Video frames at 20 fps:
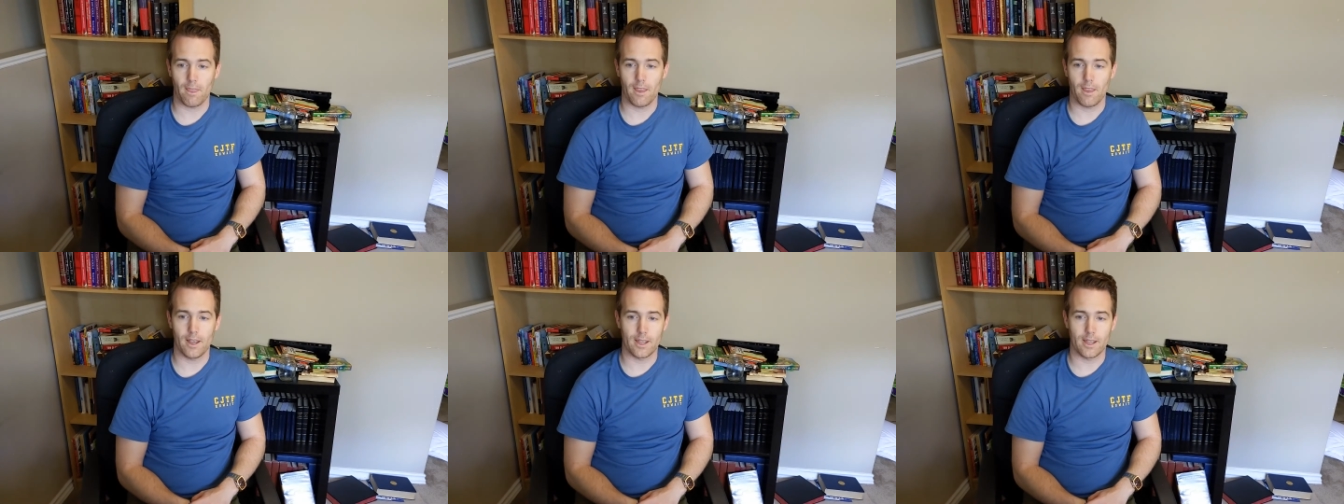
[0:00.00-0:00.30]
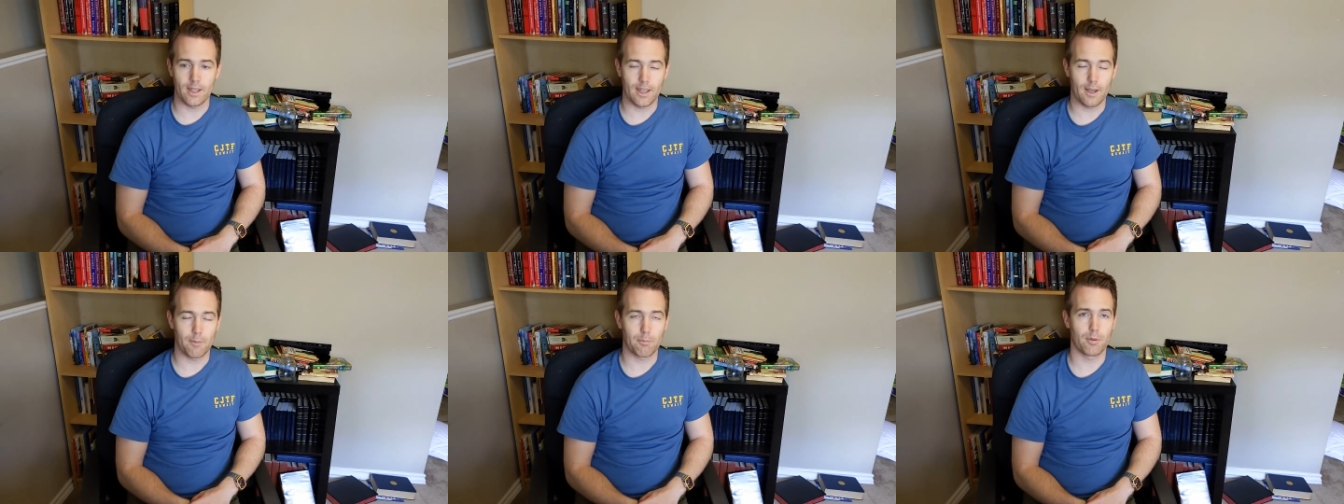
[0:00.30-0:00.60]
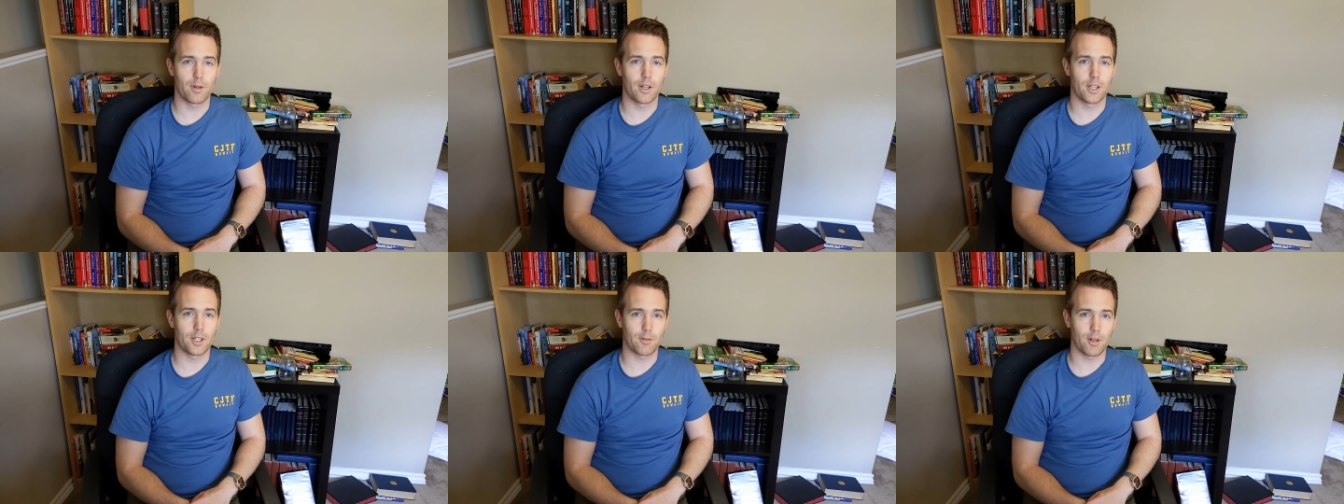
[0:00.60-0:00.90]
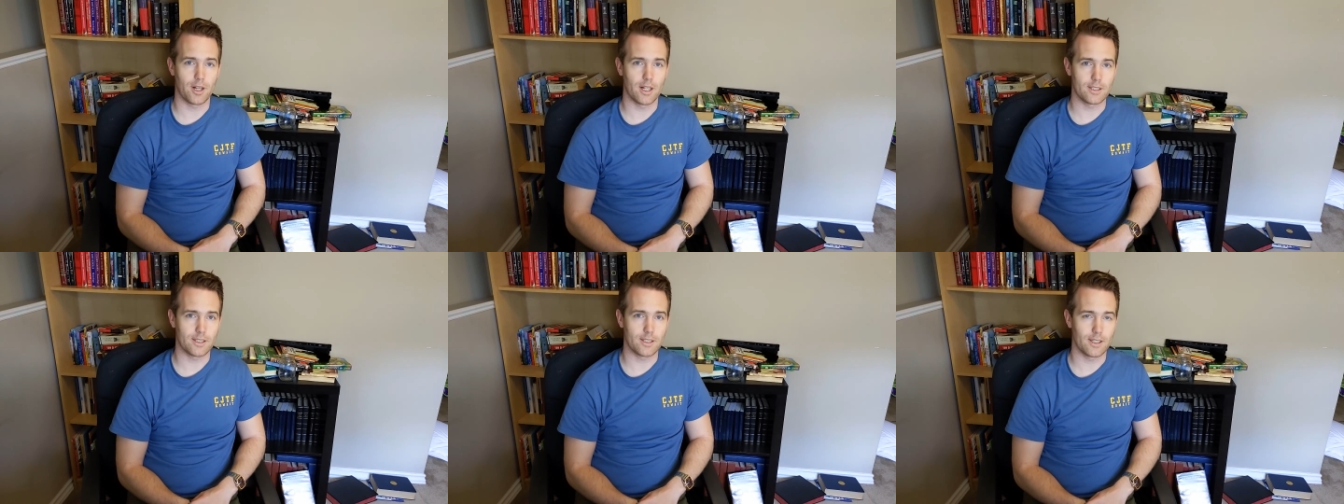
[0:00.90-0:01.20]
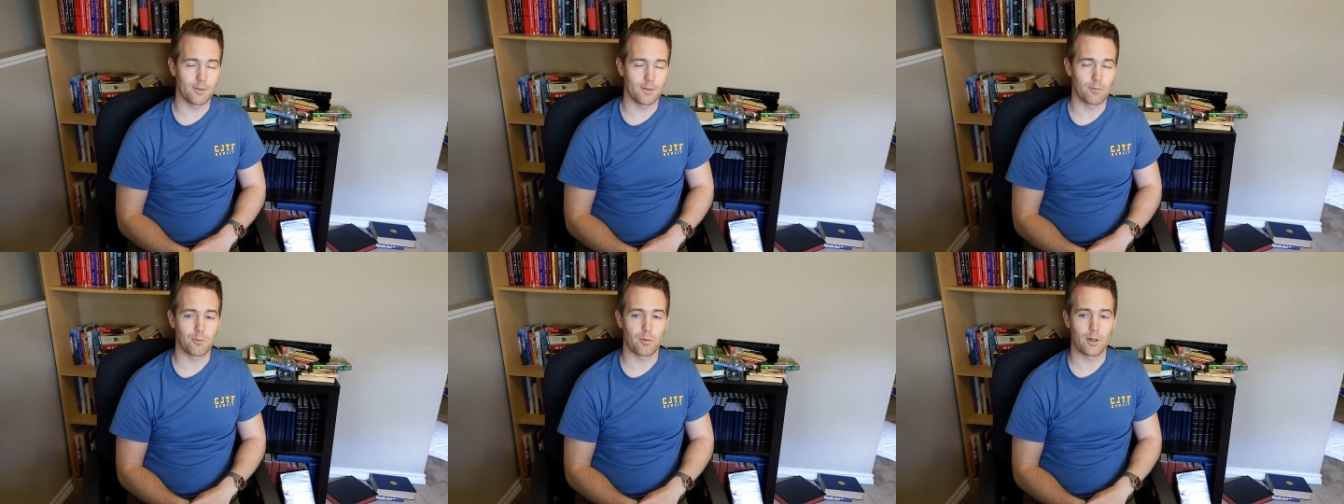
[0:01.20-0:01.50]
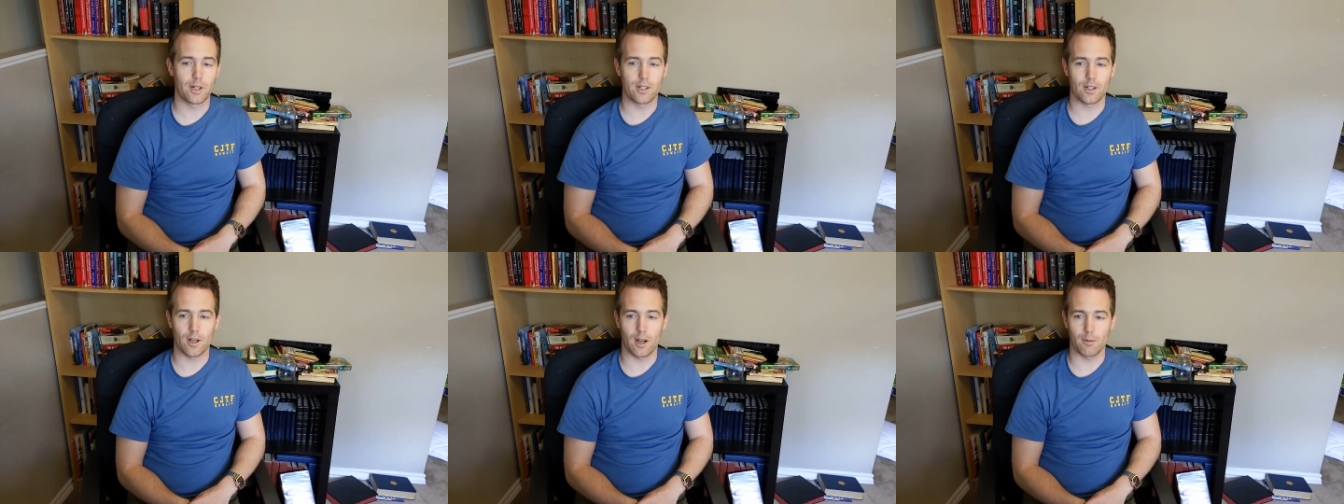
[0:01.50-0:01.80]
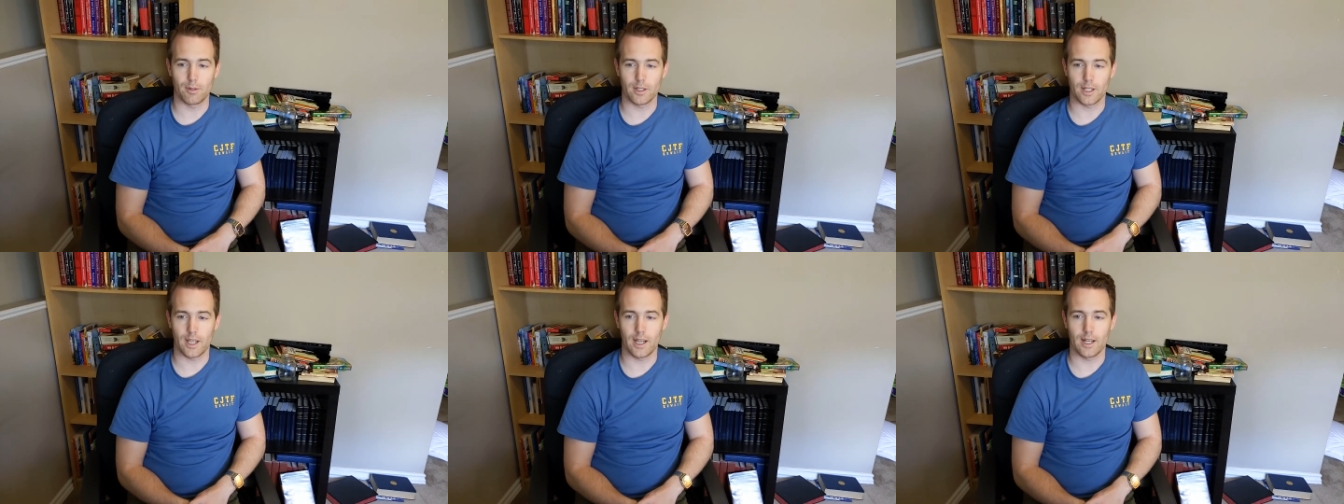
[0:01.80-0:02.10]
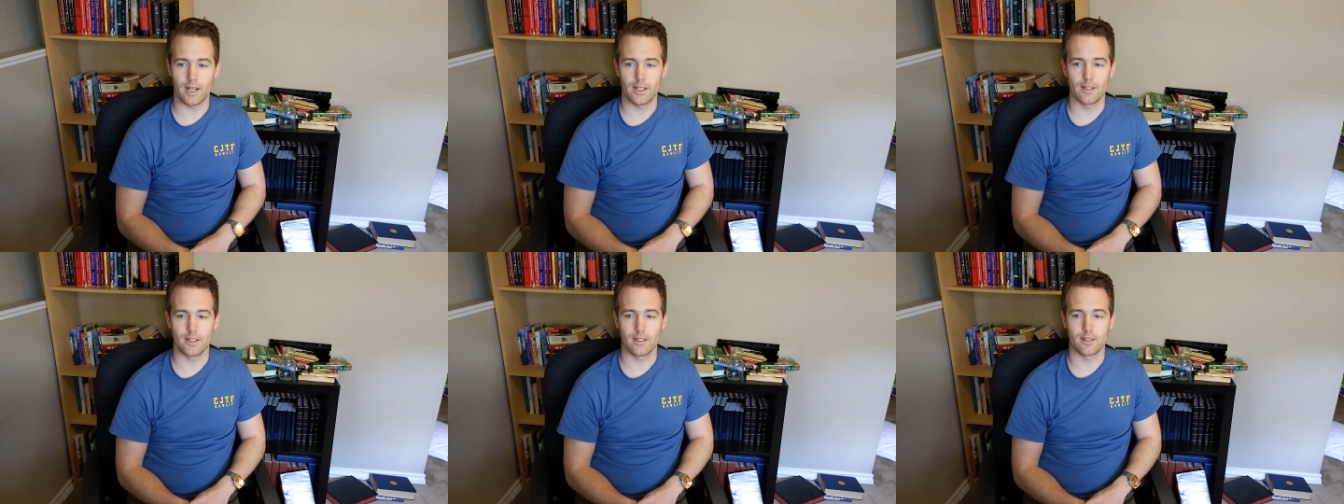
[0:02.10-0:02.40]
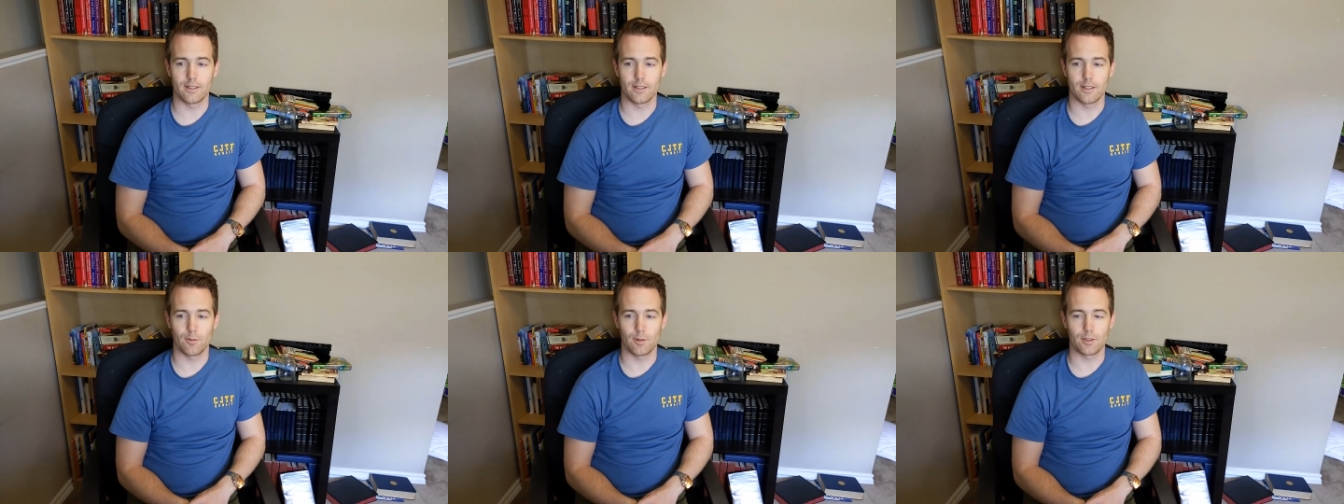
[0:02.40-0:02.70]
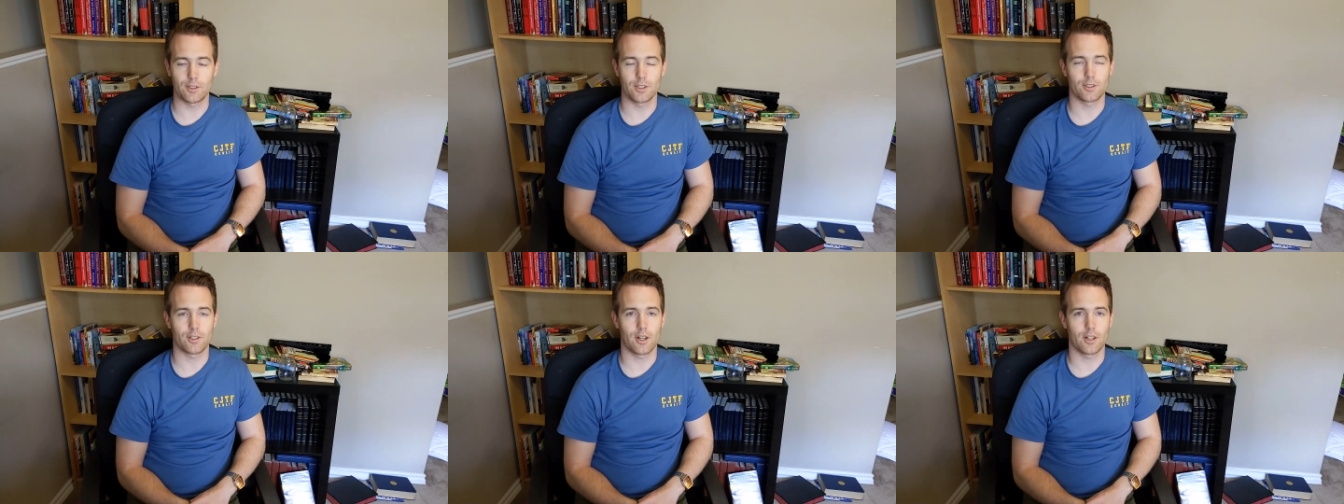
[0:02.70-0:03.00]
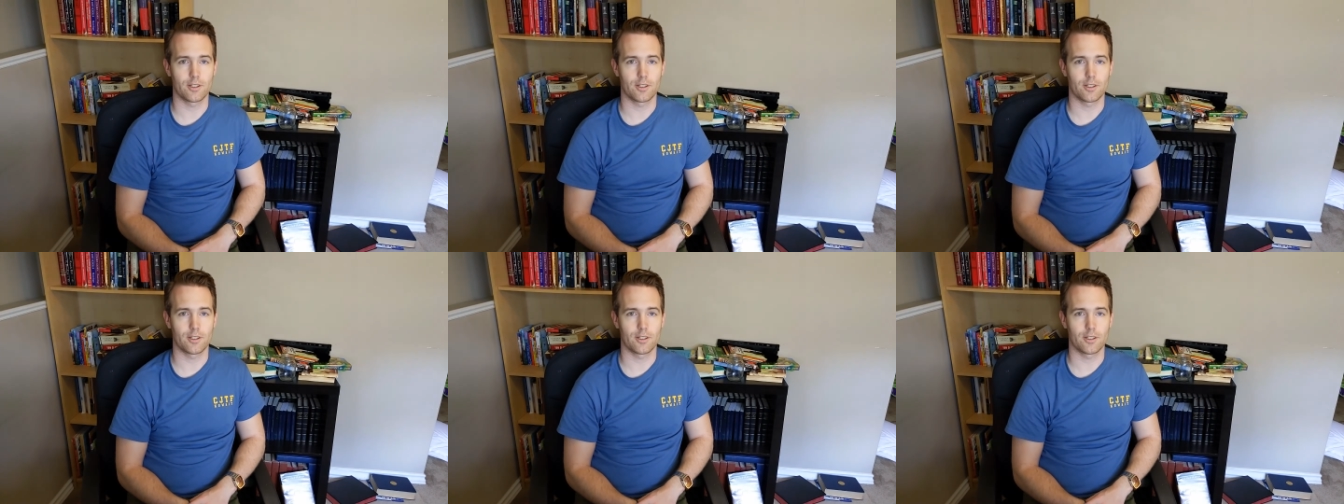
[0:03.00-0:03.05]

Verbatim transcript: it can get pretty crazy, pretty complicated once you